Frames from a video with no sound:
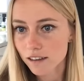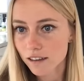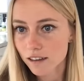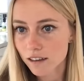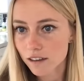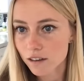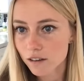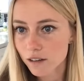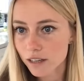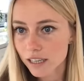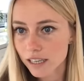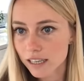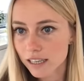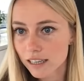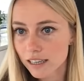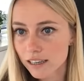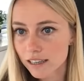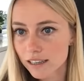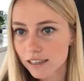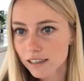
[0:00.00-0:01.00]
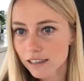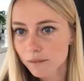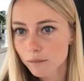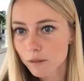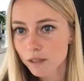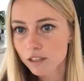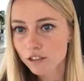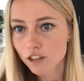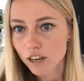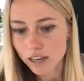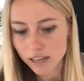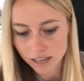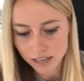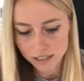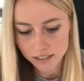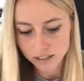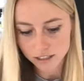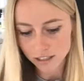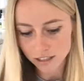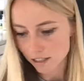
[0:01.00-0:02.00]
Okay, I'm going to try and
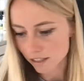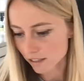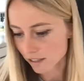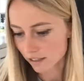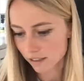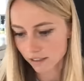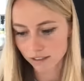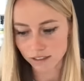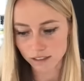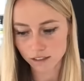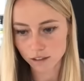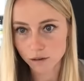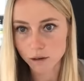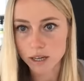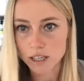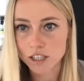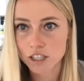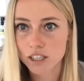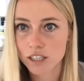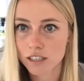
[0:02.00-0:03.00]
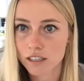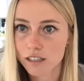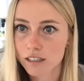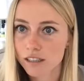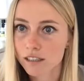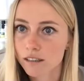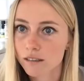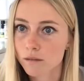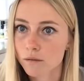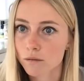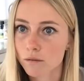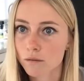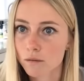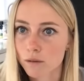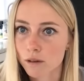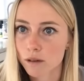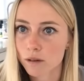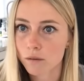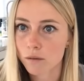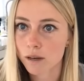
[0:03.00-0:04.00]
answer another question
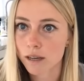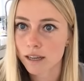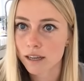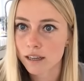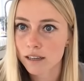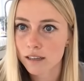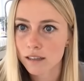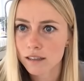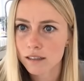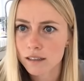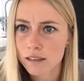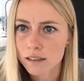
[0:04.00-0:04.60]
real quick.